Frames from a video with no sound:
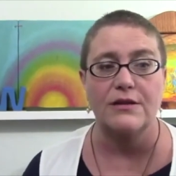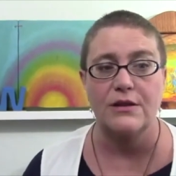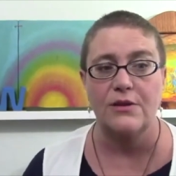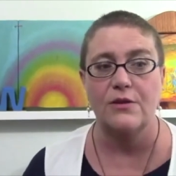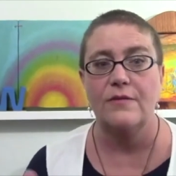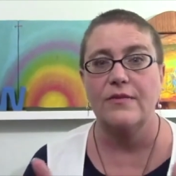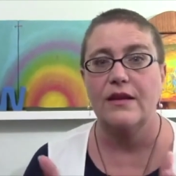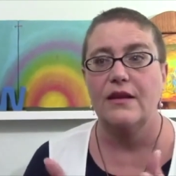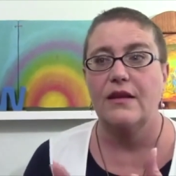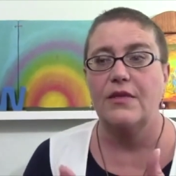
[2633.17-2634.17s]
So
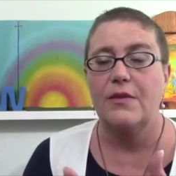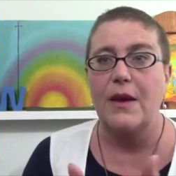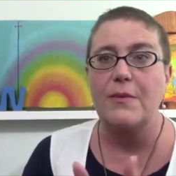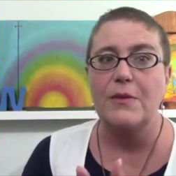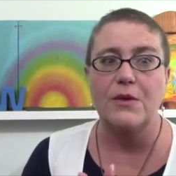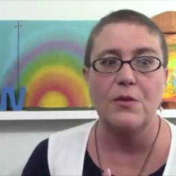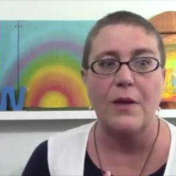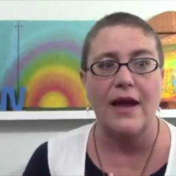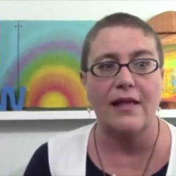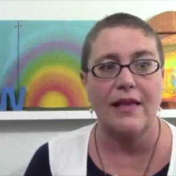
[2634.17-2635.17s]
paint paper you
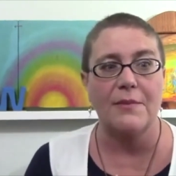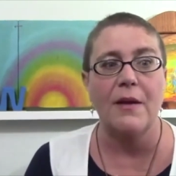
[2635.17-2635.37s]
buy at like